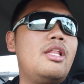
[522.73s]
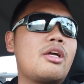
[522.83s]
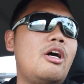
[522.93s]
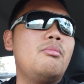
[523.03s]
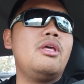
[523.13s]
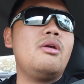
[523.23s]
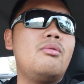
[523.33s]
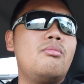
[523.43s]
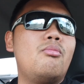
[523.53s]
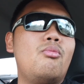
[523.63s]
the
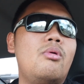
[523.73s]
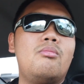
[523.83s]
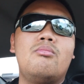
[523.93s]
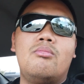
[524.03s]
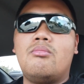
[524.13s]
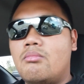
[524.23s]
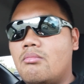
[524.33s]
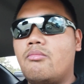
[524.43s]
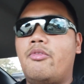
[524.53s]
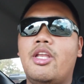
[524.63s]

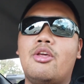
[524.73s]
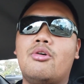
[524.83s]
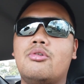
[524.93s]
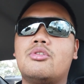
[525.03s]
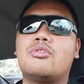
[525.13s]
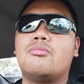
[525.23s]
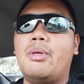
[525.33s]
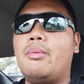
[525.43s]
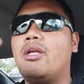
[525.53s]
coming videos. Maybe